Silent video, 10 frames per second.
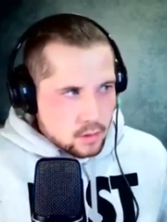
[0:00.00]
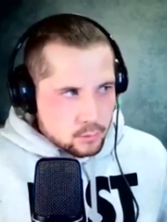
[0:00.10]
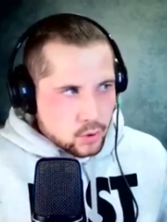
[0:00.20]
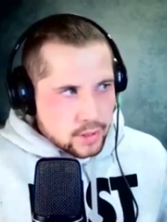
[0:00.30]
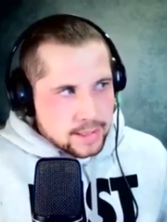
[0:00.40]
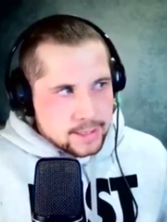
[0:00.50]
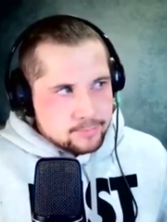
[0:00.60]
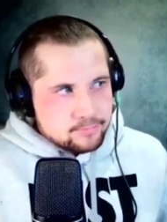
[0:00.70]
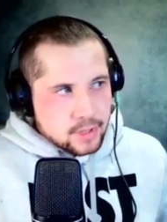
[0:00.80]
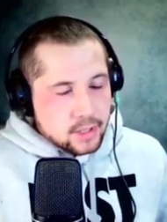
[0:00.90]
But I
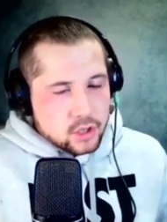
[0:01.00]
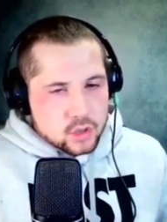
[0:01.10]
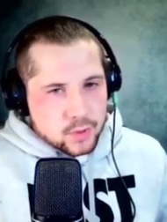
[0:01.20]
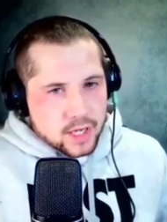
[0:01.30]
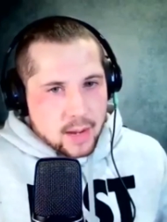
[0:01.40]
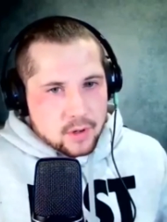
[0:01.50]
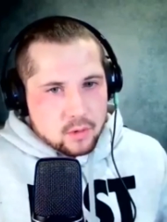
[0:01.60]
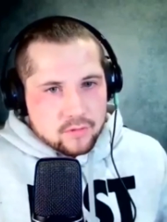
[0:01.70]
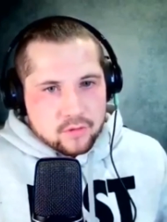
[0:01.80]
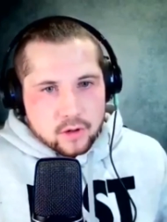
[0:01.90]
think she's pretty happy at
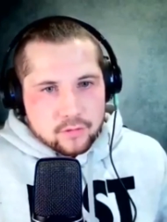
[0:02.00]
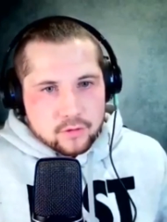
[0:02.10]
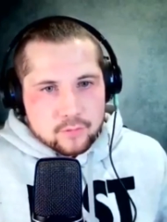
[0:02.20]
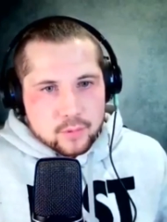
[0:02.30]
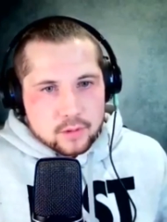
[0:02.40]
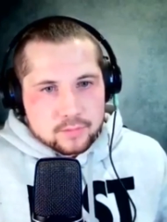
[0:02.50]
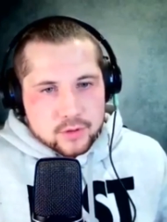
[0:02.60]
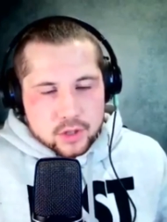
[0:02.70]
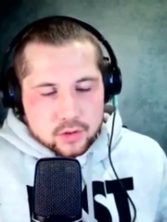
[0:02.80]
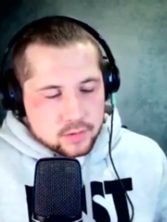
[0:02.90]
145, Paul.
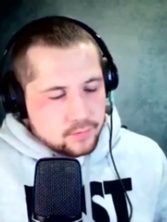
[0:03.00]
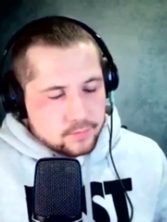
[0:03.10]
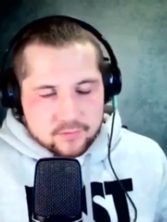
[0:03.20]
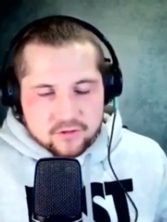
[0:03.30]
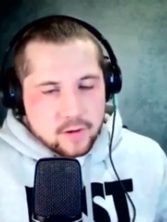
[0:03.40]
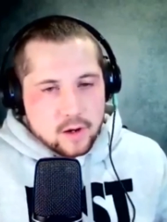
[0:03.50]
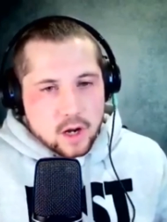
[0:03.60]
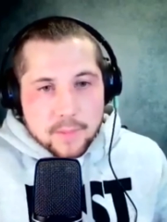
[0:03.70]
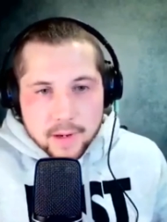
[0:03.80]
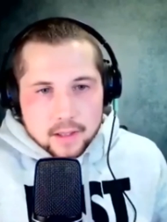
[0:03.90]
She looks
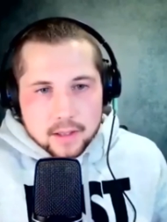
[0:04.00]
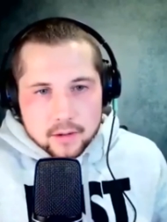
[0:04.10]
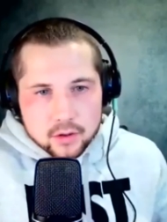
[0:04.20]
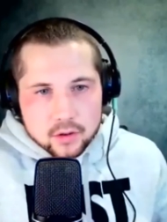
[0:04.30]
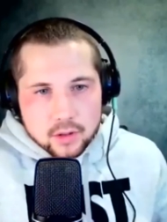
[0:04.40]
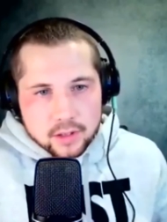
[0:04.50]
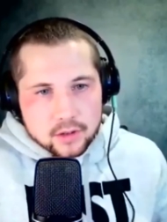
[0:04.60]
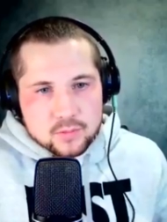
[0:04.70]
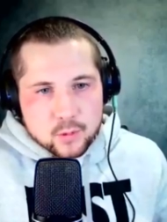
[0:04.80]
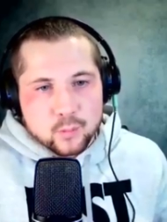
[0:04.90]
phenomenal there too. I think
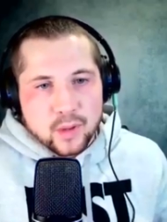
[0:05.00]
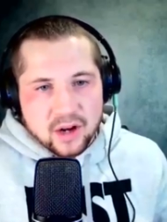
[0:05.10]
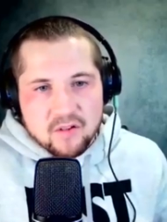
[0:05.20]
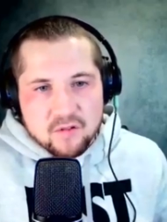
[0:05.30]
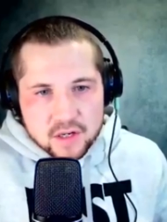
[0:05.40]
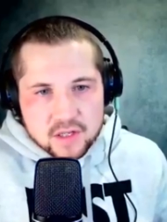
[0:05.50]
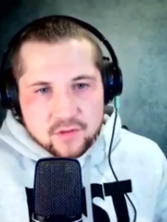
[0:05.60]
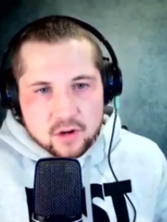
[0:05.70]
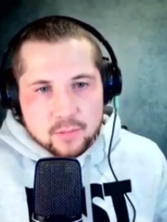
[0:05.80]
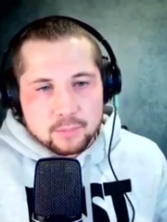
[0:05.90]
there's better fights for
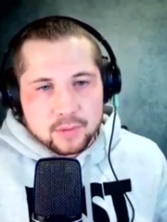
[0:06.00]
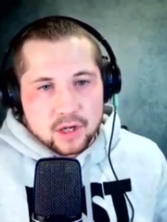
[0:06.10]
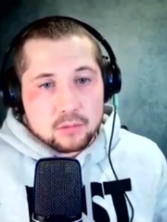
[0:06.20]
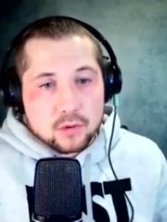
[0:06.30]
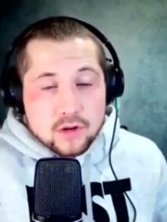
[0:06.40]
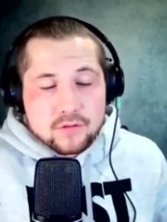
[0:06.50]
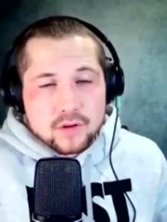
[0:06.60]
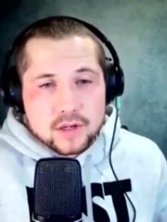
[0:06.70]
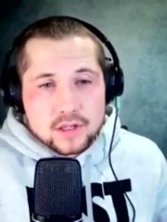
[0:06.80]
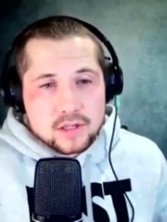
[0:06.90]
her, but bigger money
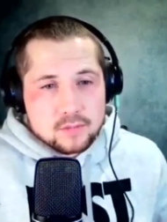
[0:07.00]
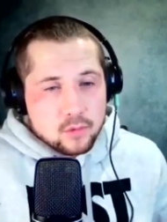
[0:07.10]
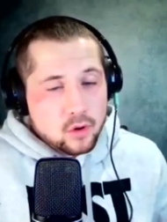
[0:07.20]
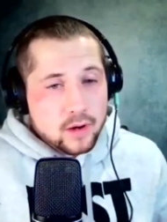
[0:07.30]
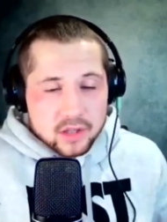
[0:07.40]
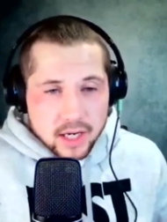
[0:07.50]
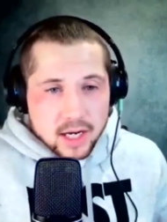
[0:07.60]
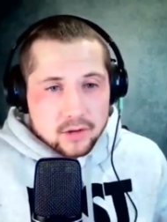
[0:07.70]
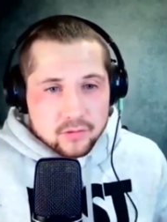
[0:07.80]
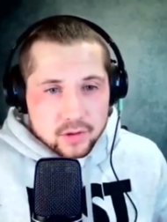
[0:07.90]
fights, more
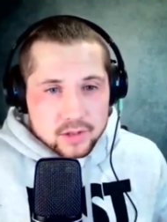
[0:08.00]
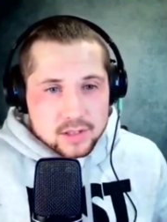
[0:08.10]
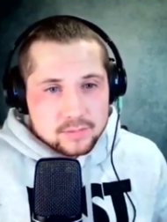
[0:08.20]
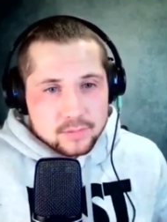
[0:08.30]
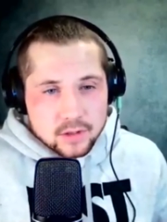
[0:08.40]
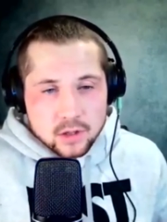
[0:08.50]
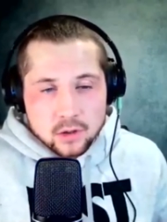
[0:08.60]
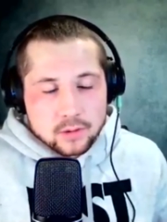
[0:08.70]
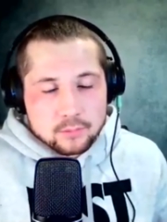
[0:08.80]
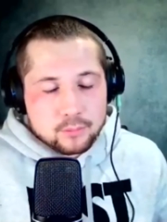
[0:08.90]
entertaining fights,
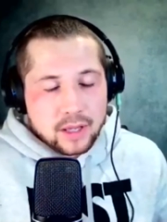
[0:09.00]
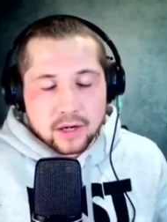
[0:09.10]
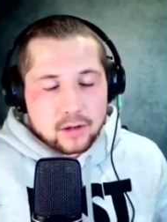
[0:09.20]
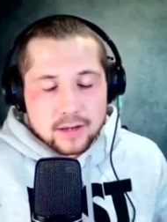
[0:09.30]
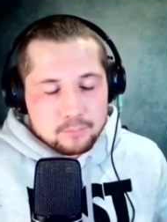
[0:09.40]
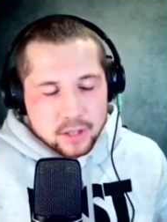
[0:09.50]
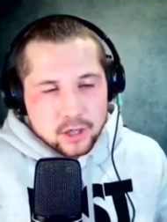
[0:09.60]
bigger